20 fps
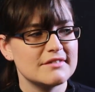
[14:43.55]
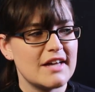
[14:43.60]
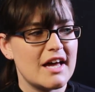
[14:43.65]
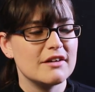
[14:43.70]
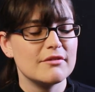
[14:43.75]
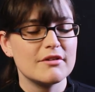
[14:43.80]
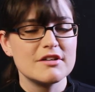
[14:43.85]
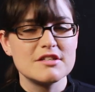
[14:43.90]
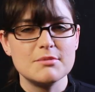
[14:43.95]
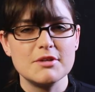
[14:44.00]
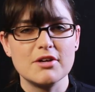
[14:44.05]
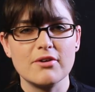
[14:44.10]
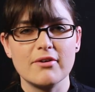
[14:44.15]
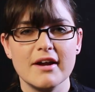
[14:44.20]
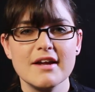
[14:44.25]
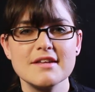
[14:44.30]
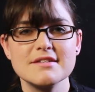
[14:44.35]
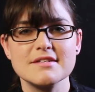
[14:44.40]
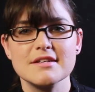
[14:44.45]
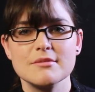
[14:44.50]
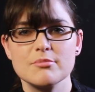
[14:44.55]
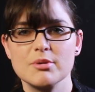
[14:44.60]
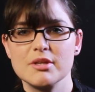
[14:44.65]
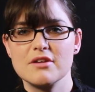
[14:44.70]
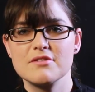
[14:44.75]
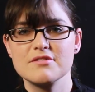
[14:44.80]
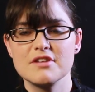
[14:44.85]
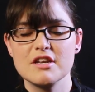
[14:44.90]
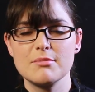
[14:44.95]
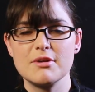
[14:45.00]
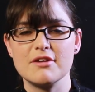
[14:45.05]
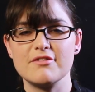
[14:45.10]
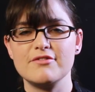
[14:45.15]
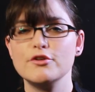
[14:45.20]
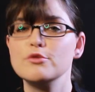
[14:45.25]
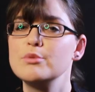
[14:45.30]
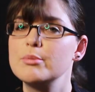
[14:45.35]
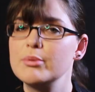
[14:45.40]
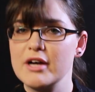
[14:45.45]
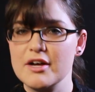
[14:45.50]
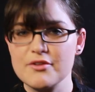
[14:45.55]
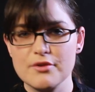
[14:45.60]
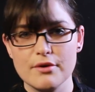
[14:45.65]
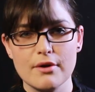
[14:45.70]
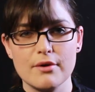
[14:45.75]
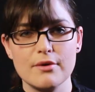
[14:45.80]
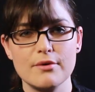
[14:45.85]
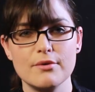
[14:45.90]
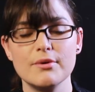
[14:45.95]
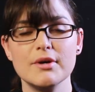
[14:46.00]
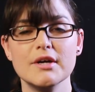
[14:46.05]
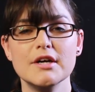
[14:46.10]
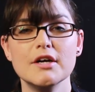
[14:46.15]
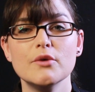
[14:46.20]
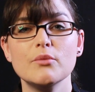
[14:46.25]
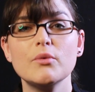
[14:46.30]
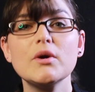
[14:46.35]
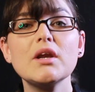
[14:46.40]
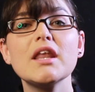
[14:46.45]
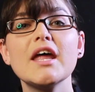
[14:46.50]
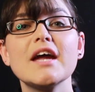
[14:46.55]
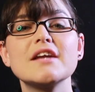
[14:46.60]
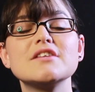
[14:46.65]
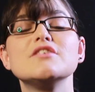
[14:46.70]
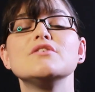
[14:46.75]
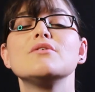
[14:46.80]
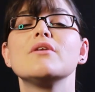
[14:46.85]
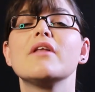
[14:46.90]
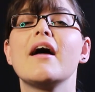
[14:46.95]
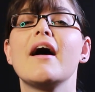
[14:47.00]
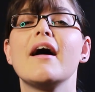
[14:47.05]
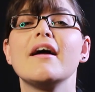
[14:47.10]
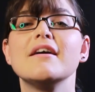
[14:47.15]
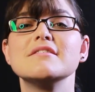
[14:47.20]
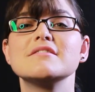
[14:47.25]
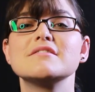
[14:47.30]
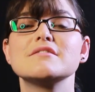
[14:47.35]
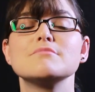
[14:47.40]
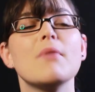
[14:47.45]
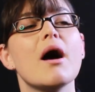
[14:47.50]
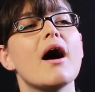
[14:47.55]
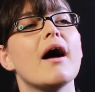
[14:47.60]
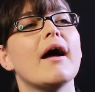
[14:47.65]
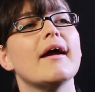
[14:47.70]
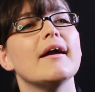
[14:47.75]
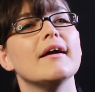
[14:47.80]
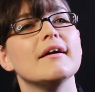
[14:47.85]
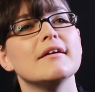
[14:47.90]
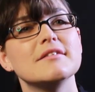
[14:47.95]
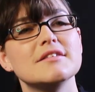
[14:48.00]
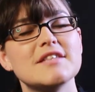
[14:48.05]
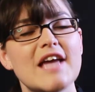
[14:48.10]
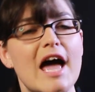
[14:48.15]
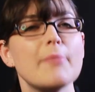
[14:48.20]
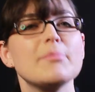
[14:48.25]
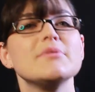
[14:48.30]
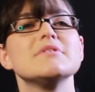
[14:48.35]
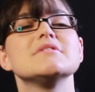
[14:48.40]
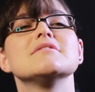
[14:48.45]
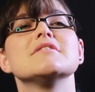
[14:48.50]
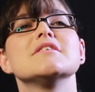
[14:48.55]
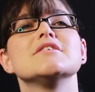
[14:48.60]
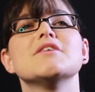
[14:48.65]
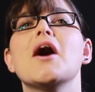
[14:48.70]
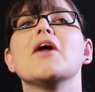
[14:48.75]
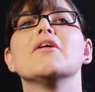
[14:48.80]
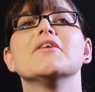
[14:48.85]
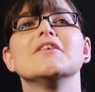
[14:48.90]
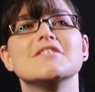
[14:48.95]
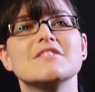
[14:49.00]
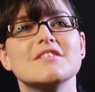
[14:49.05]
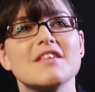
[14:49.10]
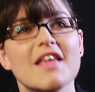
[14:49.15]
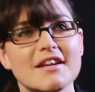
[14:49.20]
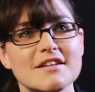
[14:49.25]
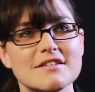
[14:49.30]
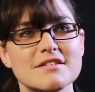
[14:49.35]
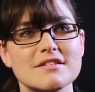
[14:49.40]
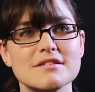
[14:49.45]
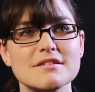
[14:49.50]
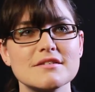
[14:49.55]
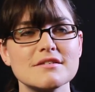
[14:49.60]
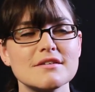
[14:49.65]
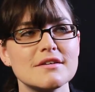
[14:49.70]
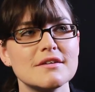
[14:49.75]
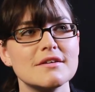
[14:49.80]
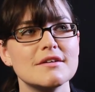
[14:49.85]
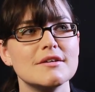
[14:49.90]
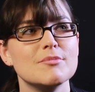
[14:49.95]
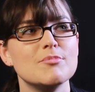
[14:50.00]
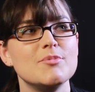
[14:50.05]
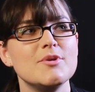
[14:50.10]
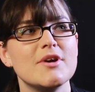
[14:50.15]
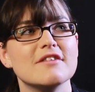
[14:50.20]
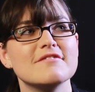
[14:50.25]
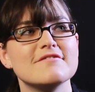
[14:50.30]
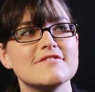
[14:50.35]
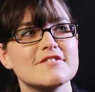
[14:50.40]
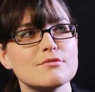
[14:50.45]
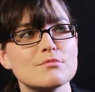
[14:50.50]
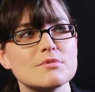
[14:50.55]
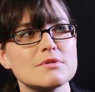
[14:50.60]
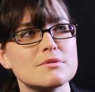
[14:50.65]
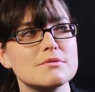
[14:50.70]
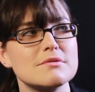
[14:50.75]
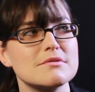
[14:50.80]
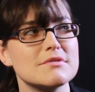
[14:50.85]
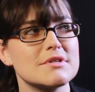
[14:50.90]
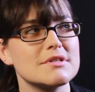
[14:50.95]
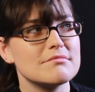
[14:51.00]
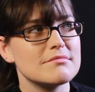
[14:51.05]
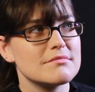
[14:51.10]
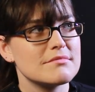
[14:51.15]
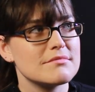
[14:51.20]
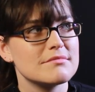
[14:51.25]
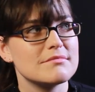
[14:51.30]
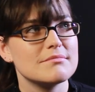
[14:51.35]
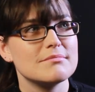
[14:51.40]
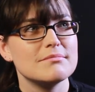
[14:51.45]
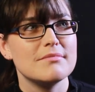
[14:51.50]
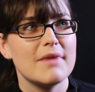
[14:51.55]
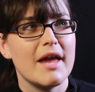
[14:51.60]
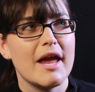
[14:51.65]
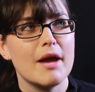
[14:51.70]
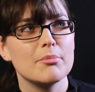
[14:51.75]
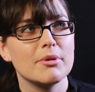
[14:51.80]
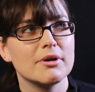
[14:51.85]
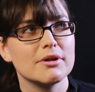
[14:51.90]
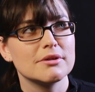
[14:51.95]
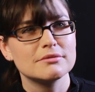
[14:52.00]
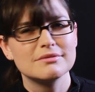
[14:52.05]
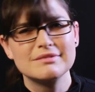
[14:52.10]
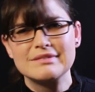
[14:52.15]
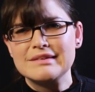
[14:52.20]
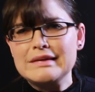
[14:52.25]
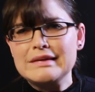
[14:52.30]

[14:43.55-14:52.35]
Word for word: I don't want to be crazy, but there's going to be a few people out there who would like to utilize my tap into the knowledge that is beyond film school and Amber.